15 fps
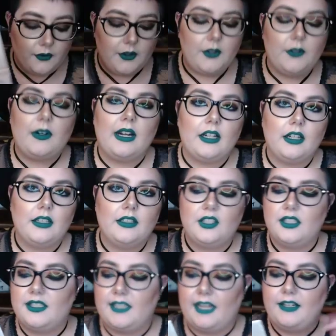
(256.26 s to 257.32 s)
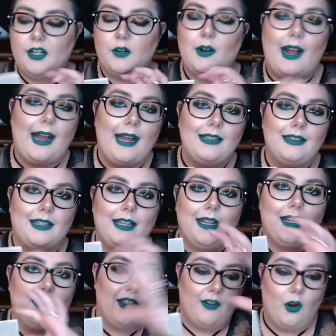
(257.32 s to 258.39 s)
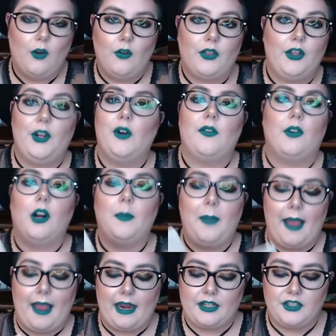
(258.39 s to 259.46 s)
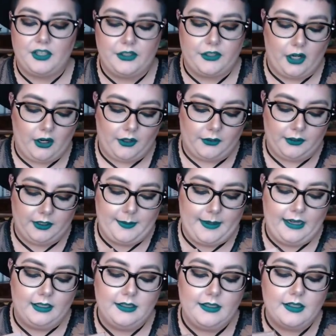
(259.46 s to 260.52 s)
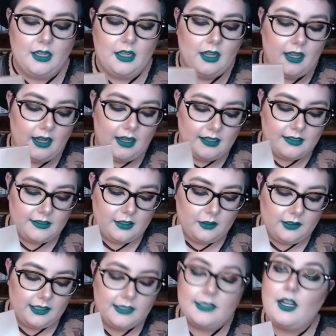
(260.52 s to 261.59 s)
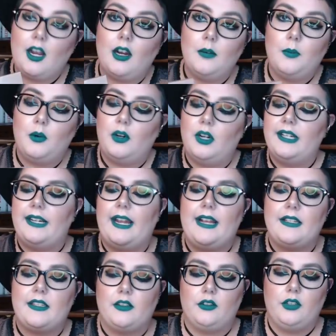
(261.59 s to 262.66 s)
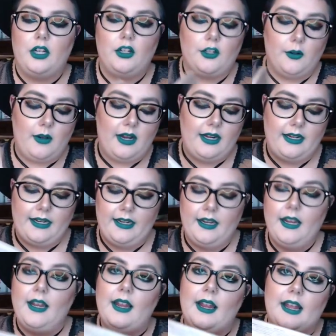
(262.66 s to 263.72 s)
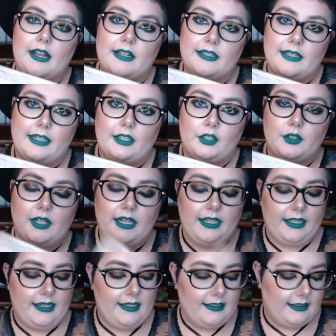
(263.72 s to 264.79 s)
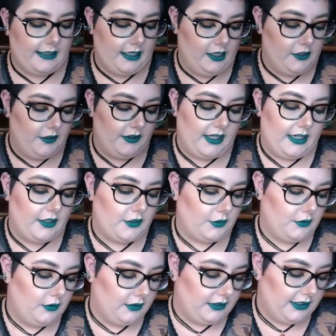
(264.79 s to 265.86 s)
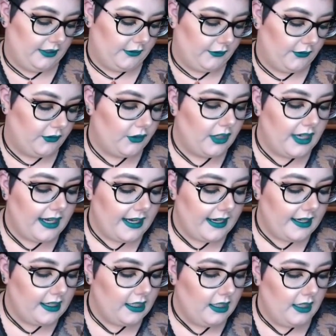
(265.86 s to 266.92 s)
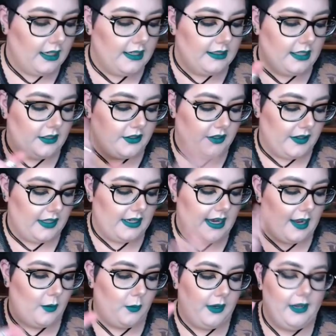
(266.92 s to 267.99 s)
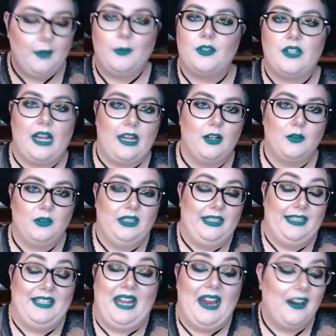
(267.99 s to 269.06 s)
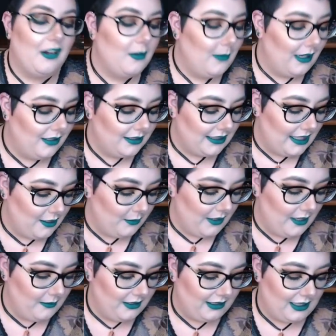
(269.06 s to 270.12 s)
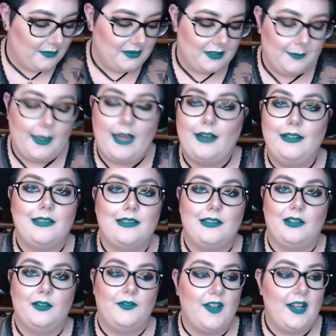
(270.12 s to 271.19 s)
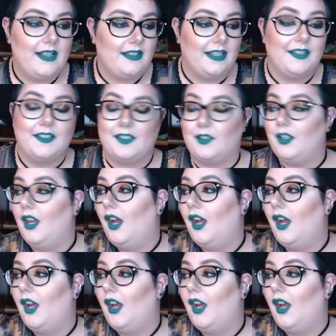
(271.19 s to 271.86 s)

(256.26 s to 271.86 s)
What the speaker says: the record, just side note, I like the overall packaging to all 3 palettes. So it's cardboard, it has their logo on it, has the ingredients, tells you that it's cruelty free, tells you the net weight, which I don't really care about net weight when it comes to palettes, no offense. I just